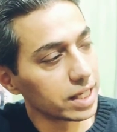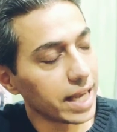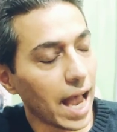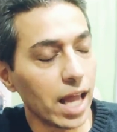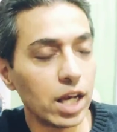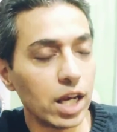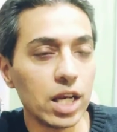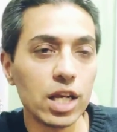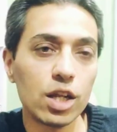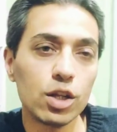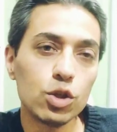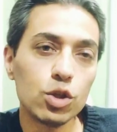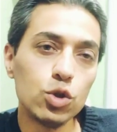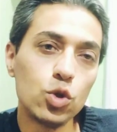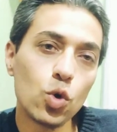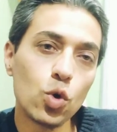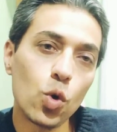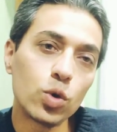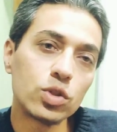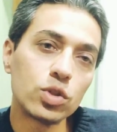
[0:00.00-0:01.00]
Can
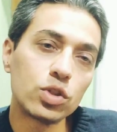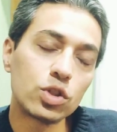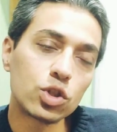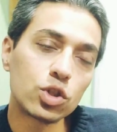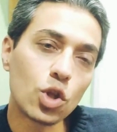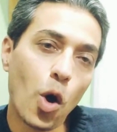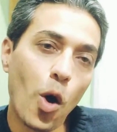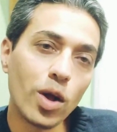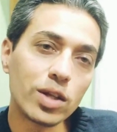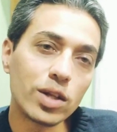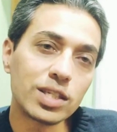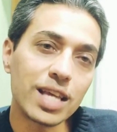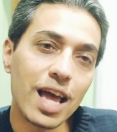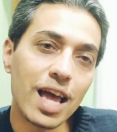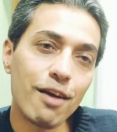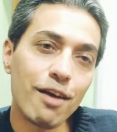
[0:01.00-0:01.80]
those thoughts